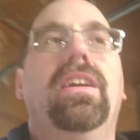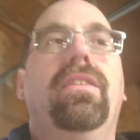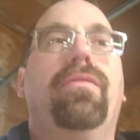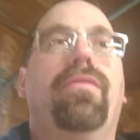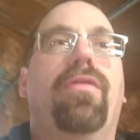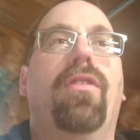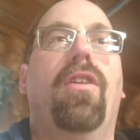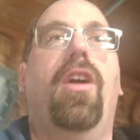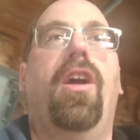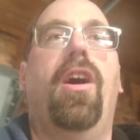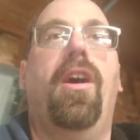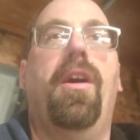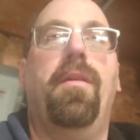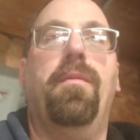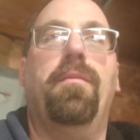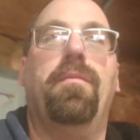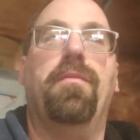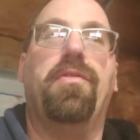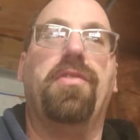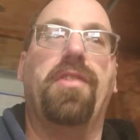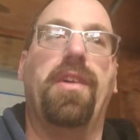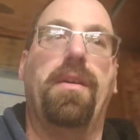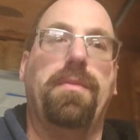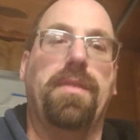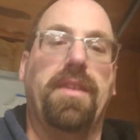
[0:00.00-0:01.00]
from
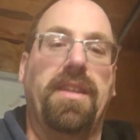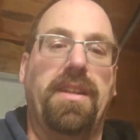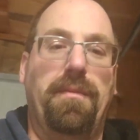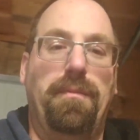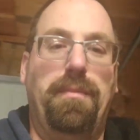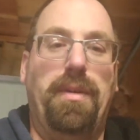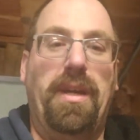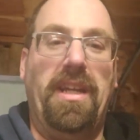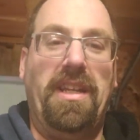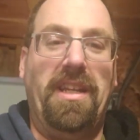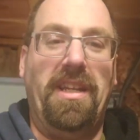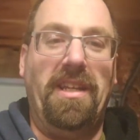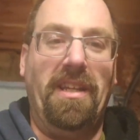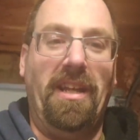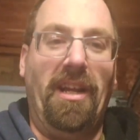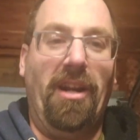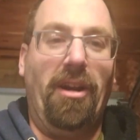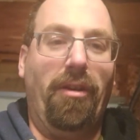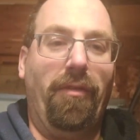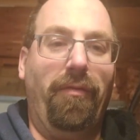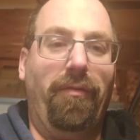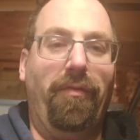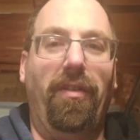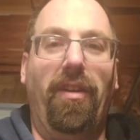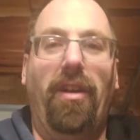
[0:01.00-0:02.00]
something impeding
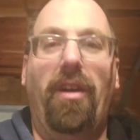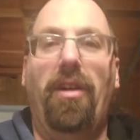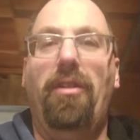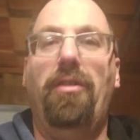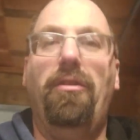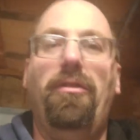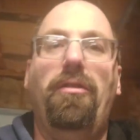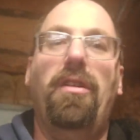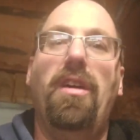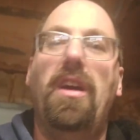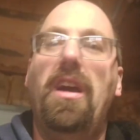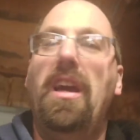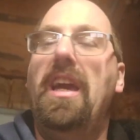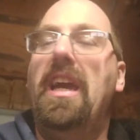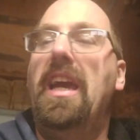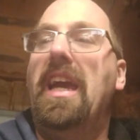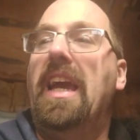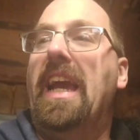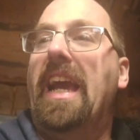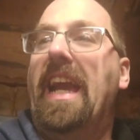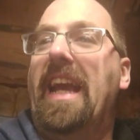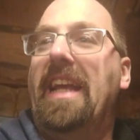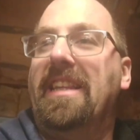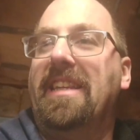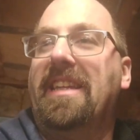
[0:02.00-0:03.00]
airflow.
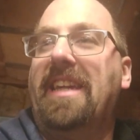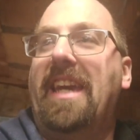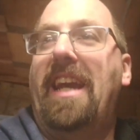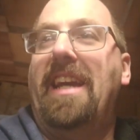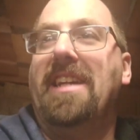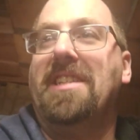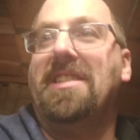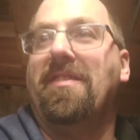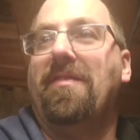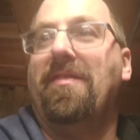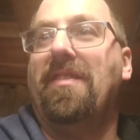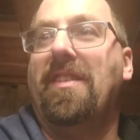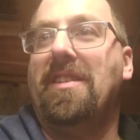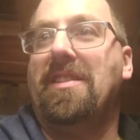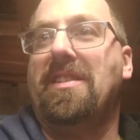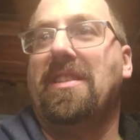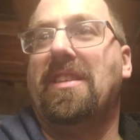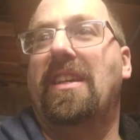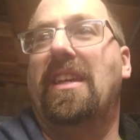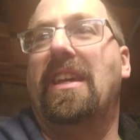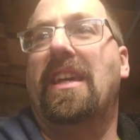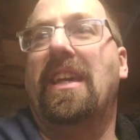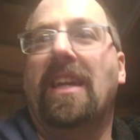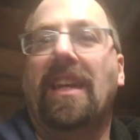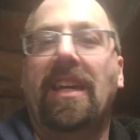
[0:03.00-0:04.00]
In the case of this
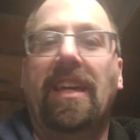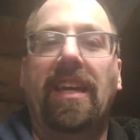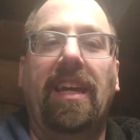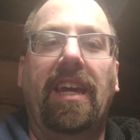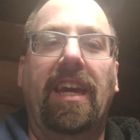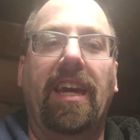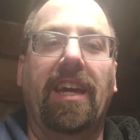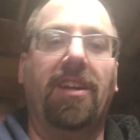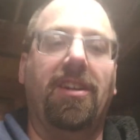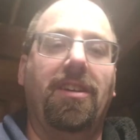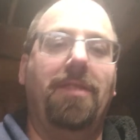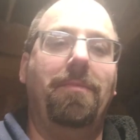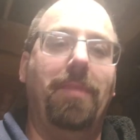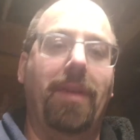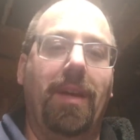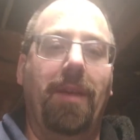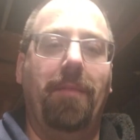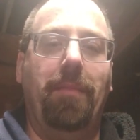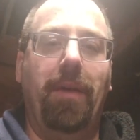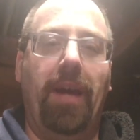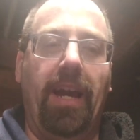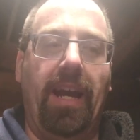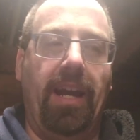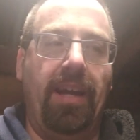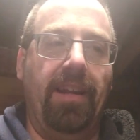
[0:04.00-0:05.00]
thing, it could be a
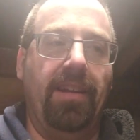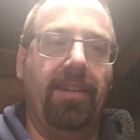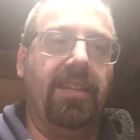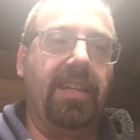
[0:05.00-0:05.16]
bad